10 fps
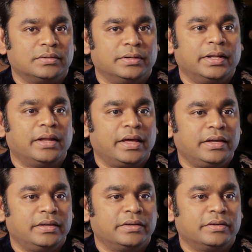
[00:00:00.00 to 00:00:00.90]

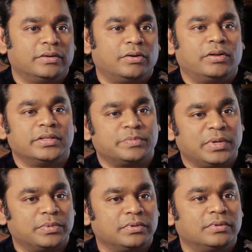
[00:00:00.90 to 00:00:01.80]
deny all these
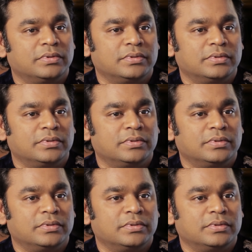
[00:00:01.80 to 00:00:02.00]
people